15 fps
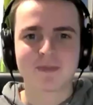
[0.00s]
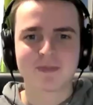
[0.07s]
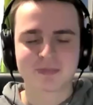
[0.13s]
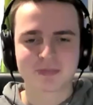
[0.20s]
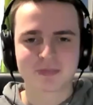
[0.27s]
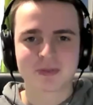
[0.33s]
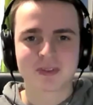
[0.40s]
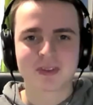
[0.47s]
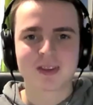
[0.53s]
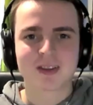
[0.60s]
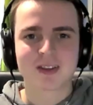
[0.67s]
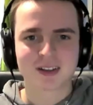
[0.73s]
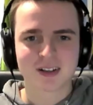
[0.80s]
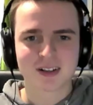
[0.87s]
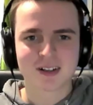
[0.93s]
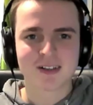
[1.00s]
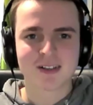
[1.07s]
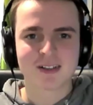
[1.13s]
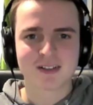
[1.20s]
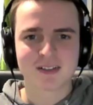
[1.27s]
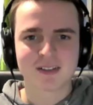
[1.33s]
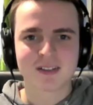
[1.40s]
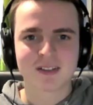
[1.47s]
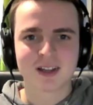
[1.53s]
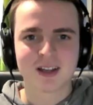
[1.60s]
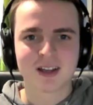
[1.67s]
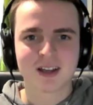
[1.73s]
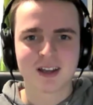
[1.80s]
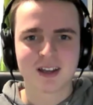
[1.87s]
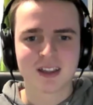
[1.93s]
That's the ninety-ninth version.
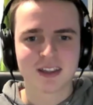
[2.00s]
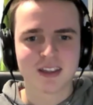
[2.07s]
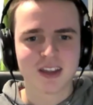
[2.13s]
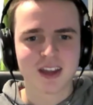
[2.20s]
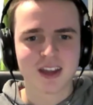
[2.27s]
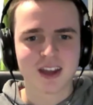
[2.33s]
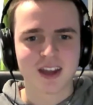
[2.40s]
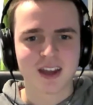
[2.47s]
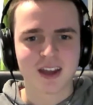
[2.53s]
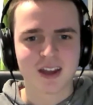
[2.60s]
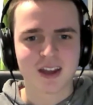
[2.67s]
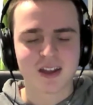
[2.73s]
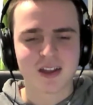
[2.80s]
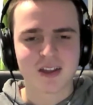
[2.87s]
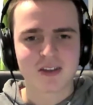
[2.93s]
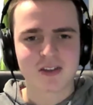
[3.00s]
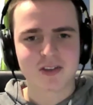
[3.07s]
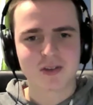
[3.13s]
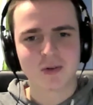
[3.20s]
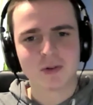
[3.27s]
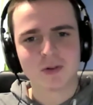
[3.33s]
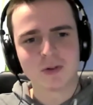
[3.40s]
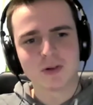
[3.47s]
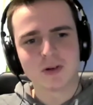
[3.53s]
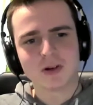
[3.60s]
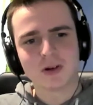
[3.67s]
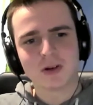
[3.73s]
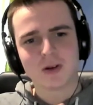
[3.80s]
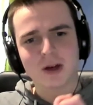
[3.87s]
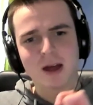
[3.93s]
Yeah. So,
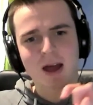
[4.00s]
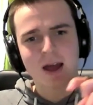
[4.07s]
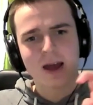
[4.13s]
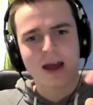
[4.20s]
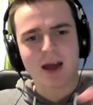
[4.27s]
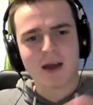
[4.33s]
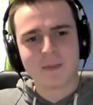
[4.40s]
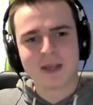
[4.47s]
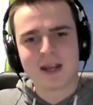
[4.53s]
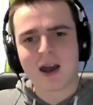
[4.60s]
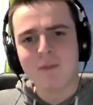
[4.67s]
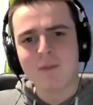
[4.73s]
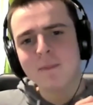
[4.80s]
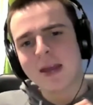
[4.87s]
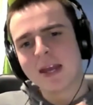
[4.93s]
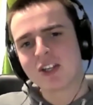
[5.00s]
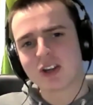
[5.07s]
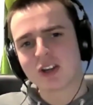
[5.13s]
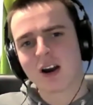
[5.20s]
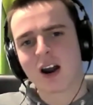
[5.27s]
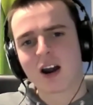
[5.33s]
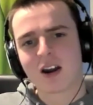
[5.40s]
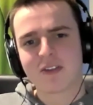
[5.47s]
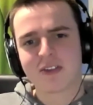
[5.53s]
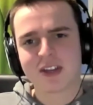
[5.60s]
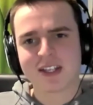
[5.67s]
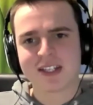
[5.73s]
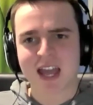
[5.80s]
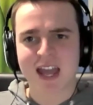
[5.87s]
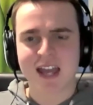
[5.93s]
I mean, how major are
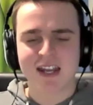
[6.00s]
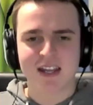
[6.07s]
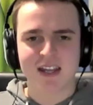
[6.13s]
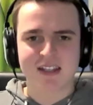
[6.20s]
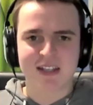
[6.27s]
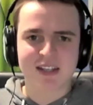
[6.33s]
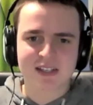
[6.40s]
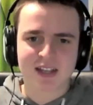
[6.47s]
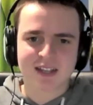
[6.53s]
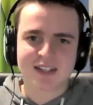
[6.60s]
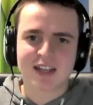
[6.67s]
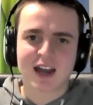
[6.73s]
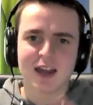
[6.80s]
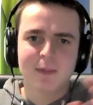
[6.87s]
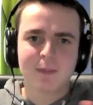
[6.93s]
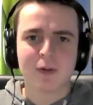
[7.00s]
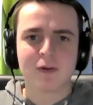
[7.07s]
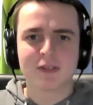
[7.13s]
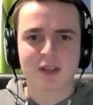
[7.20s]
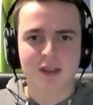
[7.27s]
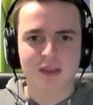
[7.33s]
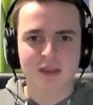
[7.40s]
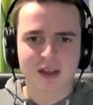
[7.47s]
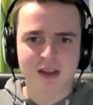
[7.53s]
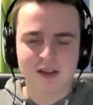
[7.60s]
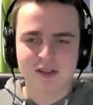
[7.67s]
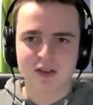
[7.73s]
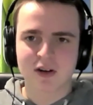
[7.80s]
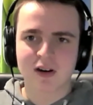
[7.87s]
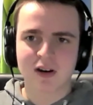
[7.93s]
these edits? Is it typos and
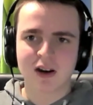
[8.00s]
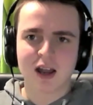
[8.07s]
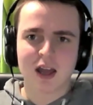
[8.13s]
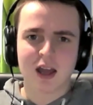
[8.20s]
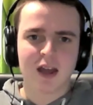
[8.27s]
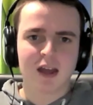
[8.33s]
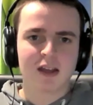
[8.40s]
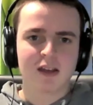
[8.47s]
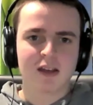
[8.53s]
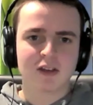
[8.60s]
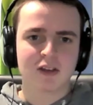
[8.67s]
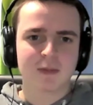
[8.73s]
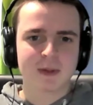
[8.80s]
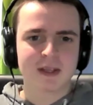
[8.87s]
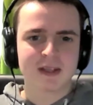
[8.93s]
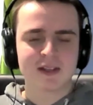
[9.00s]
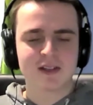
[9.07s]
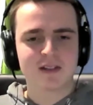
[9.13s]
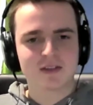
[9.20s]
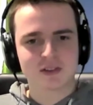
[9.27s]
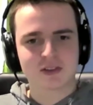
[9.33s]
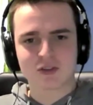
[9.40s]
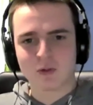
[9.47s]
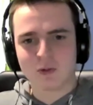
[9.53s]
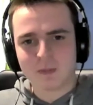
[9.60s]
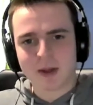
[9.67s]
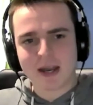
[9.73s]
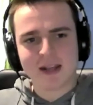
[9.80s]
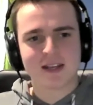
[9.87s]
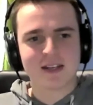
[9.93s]
things, or could it be so
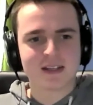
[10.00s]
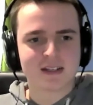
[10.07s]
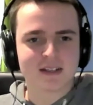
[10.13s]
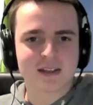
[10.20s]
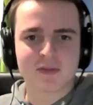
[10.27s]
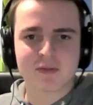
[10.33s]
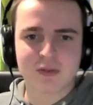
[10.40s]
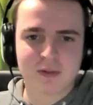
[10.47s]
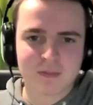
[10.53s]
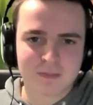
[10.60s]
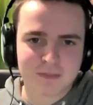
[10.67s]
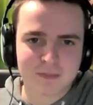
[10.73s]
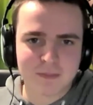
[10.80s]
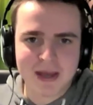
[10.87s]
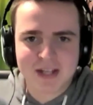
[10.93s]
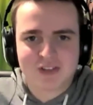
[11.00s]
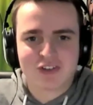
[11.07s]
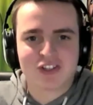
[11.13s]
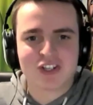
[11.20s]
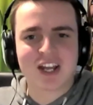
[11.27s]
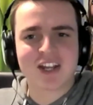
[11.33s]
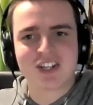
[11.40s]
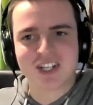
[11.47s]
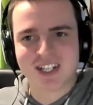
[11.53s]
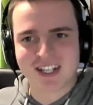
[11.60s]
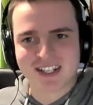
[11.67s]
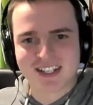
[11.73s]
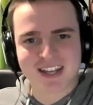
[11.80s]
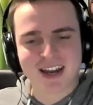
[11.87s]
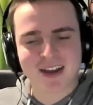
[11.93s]
many different major changes each